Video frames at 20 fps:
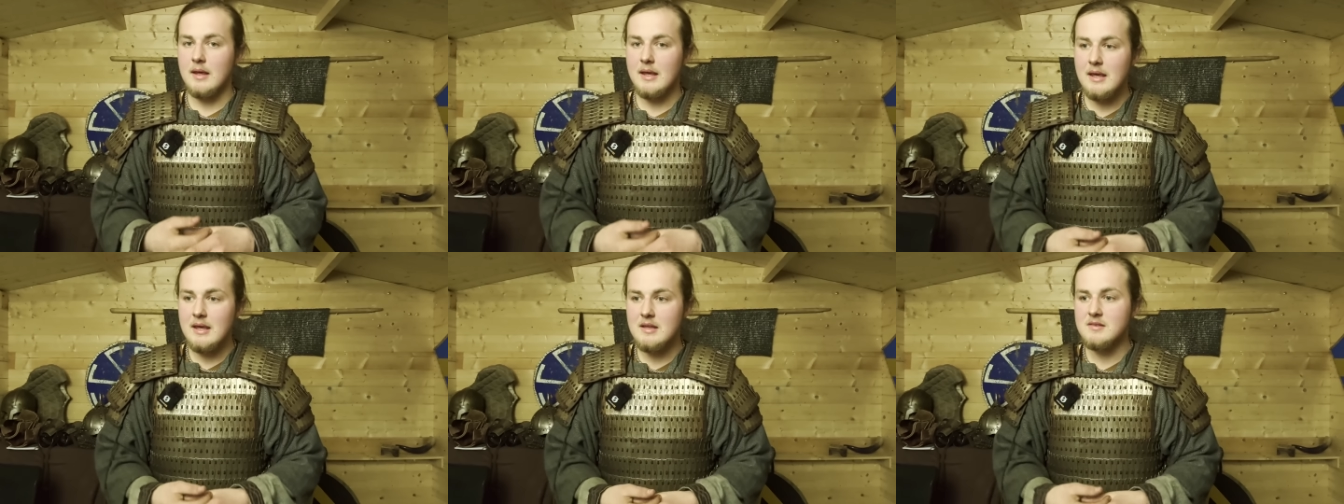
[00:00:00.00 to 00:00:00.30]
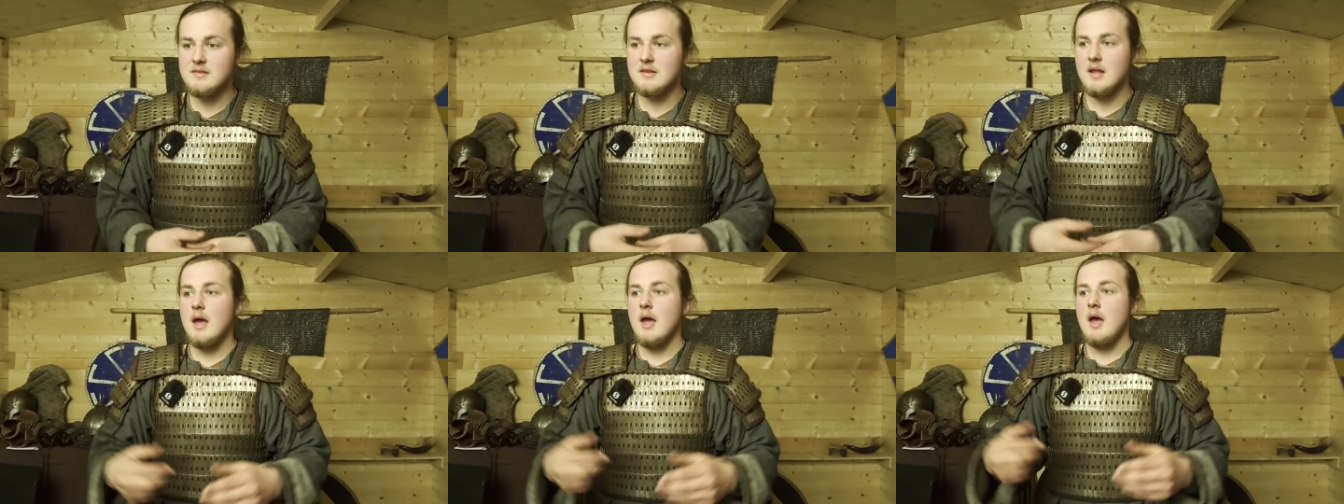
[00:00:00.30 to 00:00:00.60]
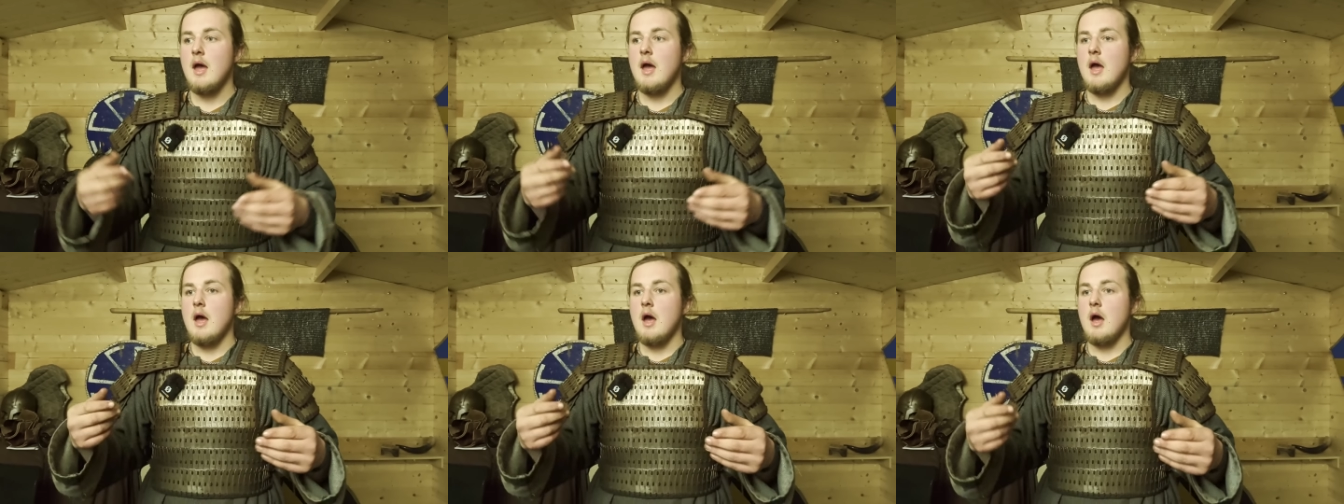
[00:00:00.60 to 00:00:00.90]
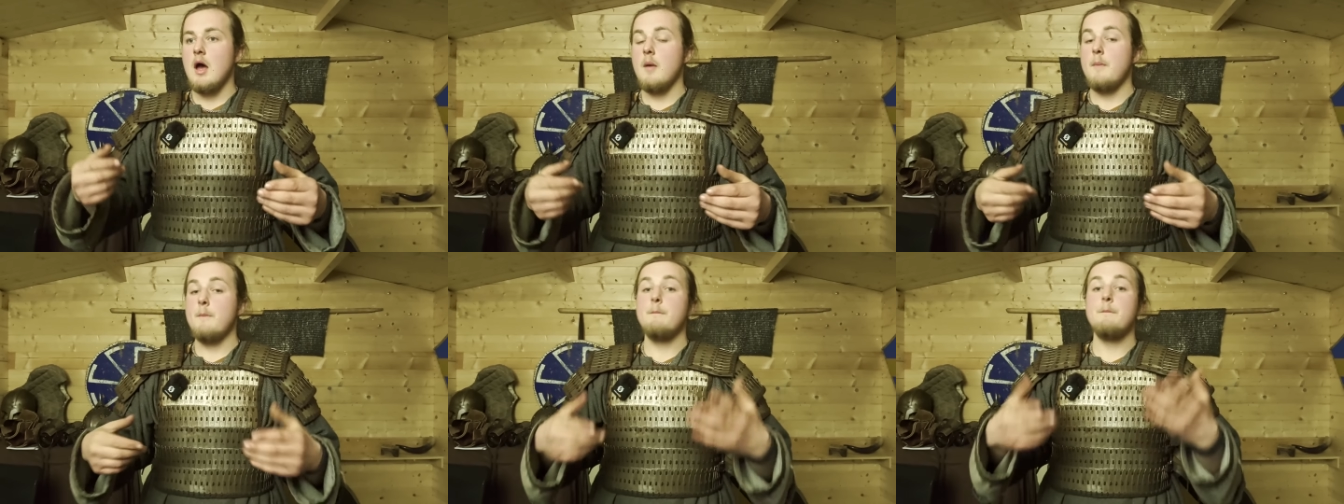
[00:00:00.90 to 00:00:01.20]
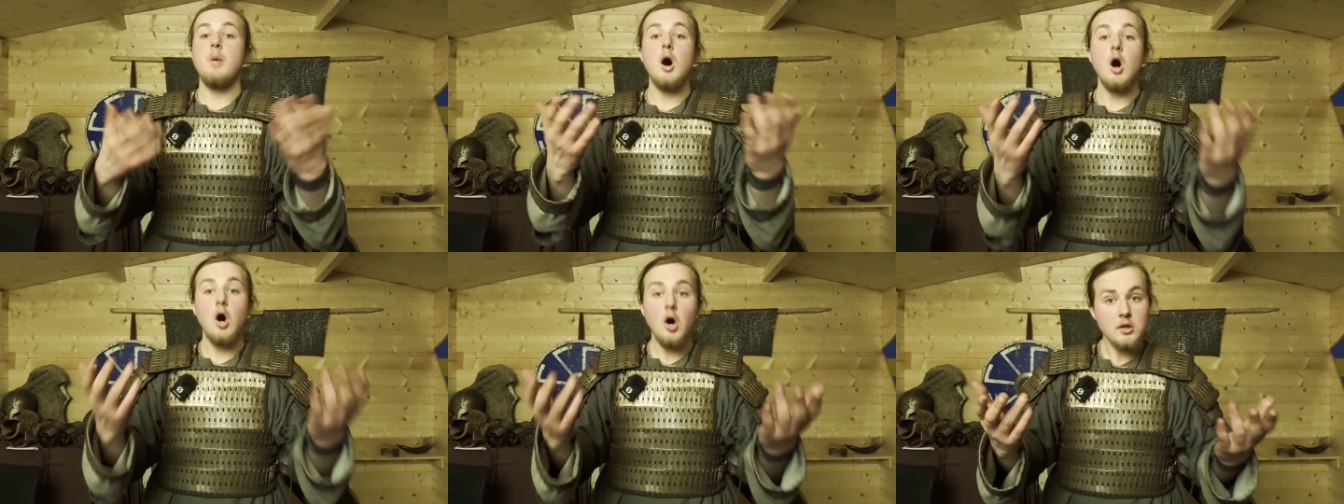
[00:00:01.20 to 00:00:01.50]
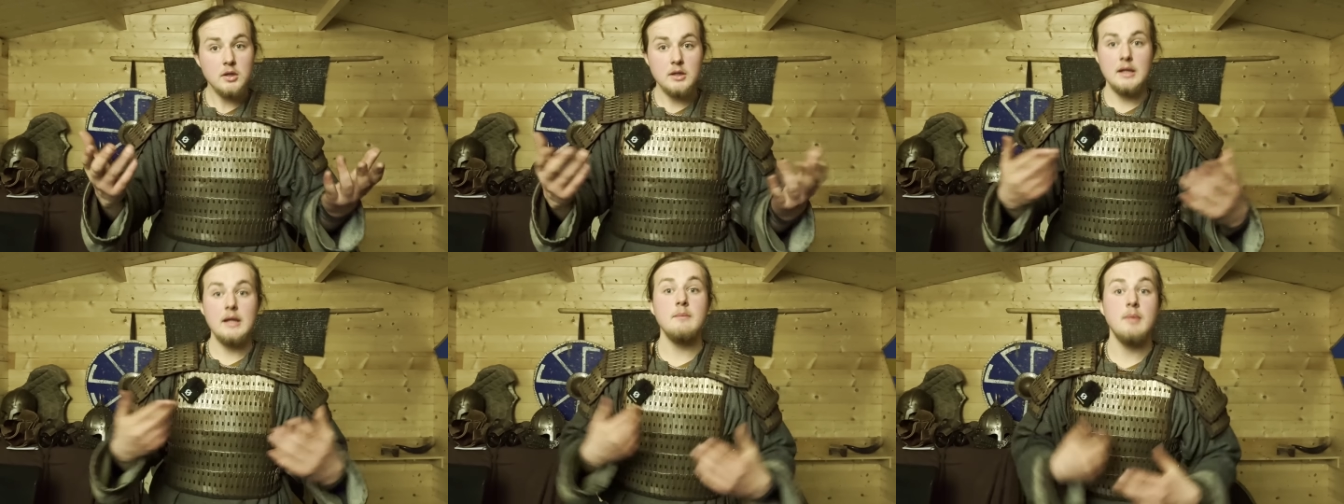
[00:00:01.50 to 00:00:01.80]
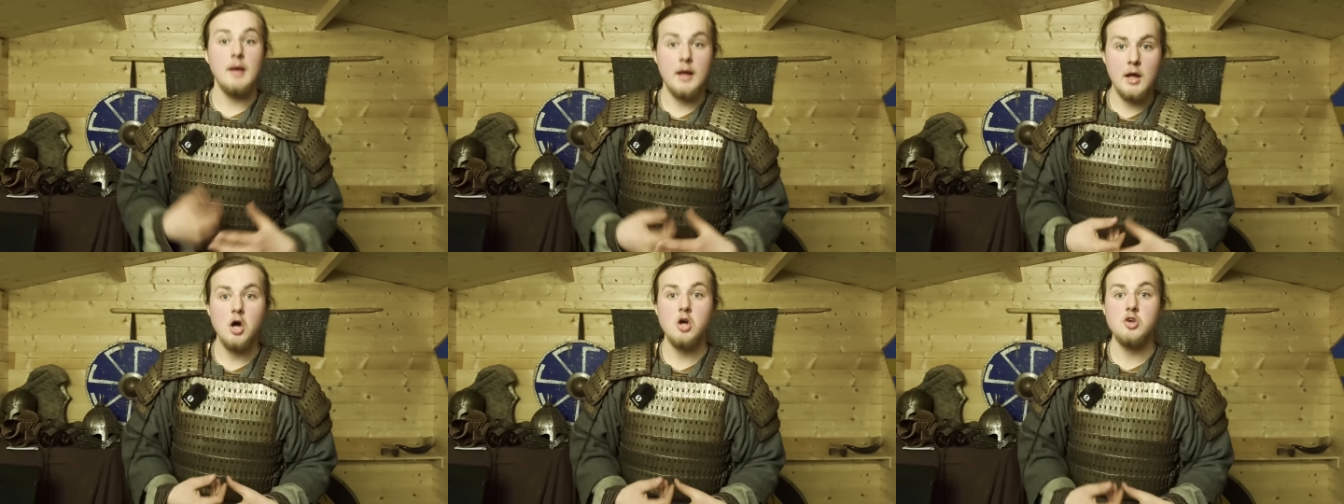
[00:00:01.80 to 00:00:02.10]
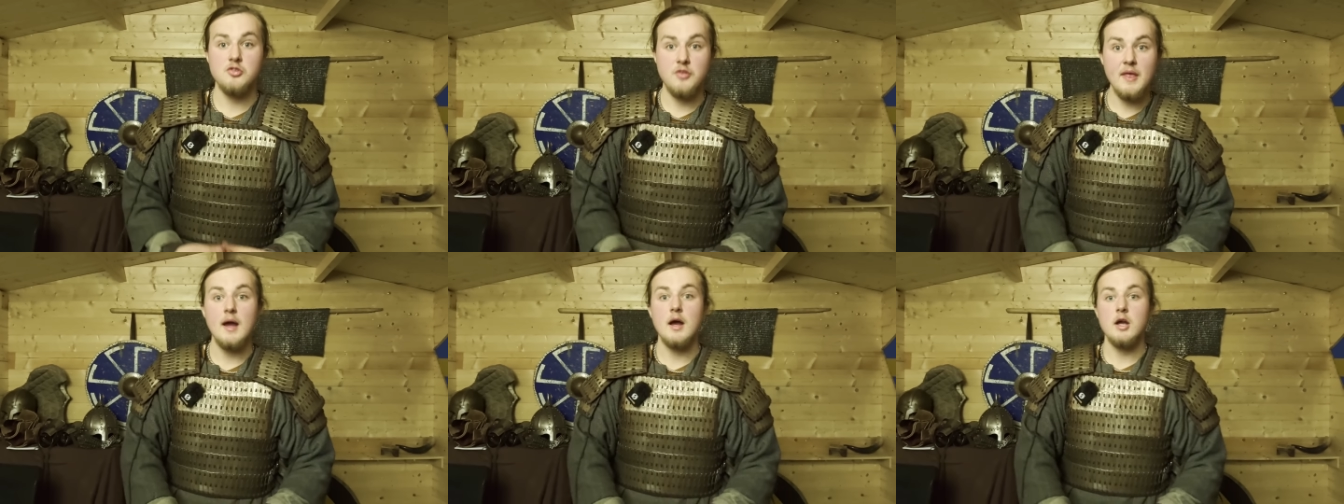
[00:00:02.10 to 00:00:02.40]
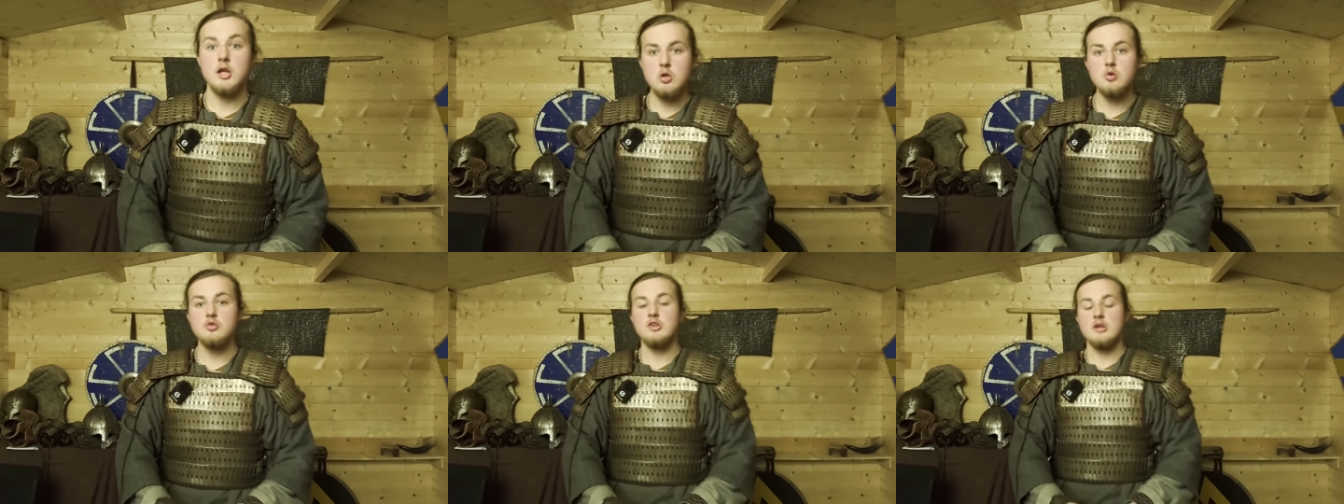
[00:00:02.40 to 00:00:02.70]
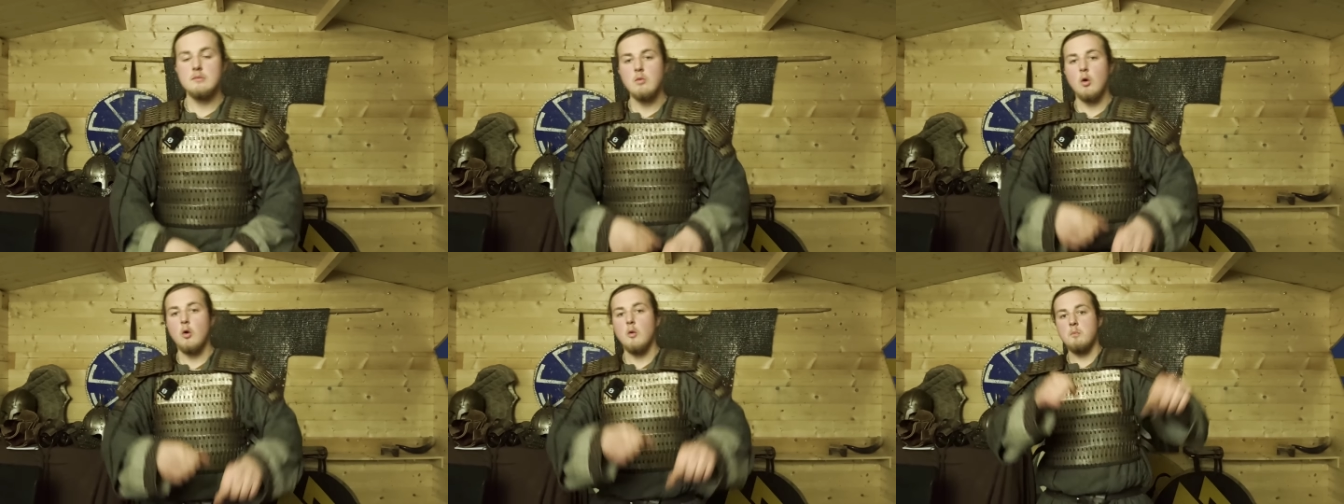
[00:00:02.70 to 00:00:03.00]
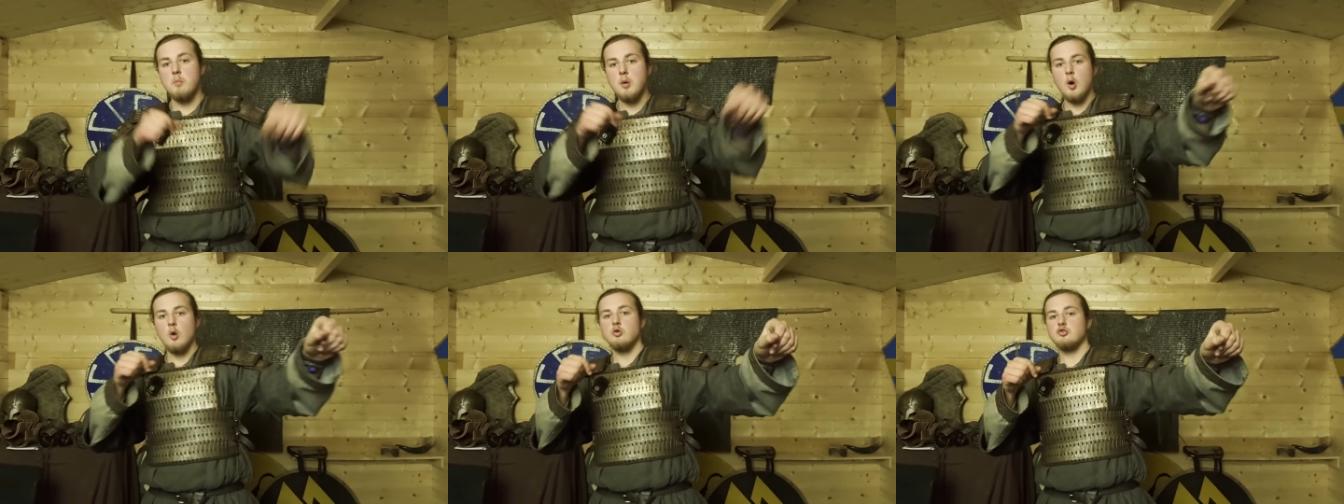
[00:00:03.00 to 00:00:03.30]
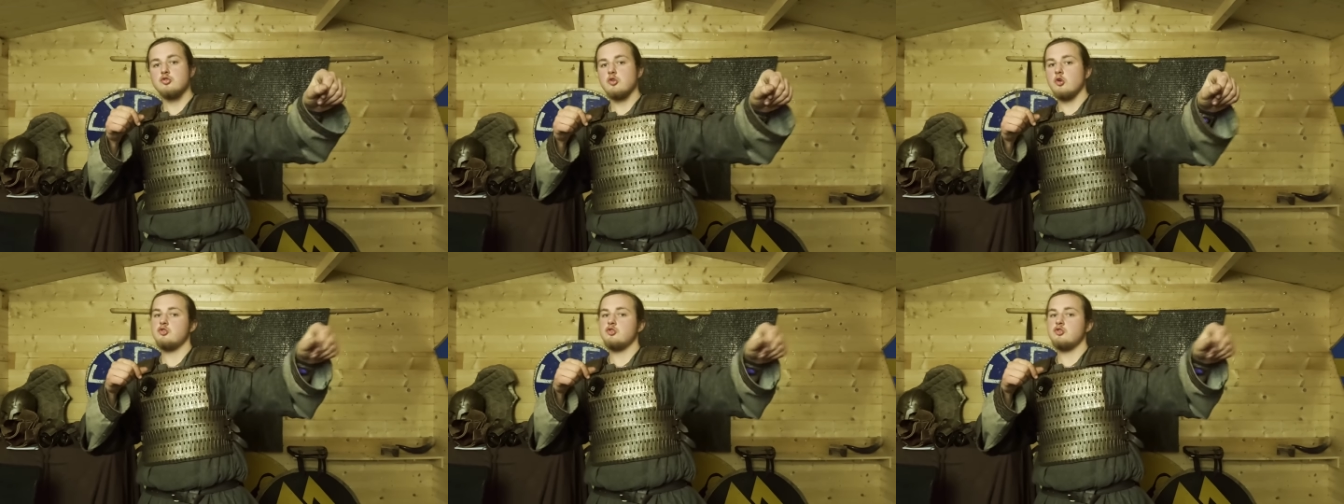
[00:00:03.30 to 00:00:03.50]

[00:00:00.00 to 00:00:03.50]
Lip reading: East, partly because they are using more bows,